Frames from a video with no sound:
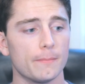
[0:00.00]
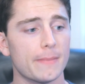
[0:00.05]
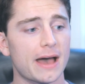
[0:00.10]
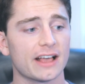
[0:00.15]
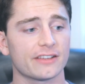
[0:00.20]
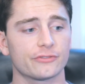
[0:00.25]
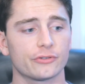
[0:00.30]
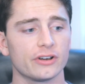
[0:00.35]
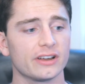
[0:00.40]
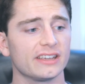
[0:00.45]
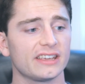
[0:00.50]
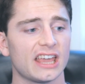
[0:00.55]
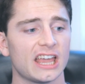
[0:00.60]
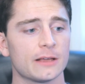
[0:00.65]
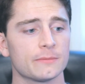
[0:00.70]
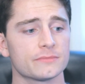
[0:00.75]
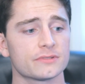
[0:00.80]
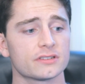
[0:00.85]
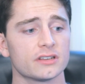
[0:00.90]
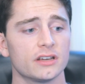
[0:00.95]
mastering
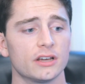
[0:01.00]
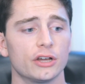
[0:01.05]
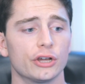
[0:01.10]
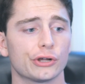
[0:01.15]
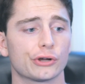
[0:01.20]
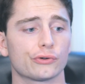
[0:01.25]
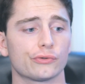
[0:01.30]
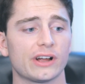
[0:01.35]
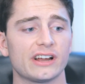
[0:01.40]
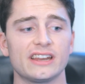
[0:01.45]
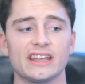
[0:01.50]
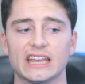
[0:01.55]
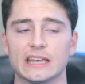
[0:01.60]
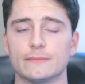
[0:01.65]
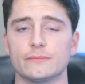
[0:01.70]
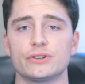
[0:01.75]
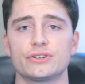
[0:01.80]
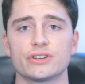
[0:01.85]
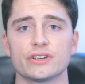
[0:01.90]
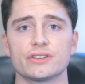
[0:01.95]
games, creating
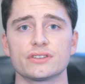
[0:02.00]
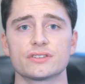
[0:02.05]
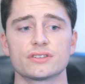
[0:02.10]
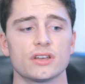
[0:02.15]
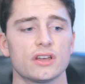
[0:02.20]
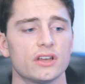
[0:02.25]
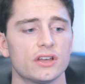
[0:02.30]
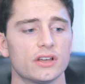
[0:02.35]
images,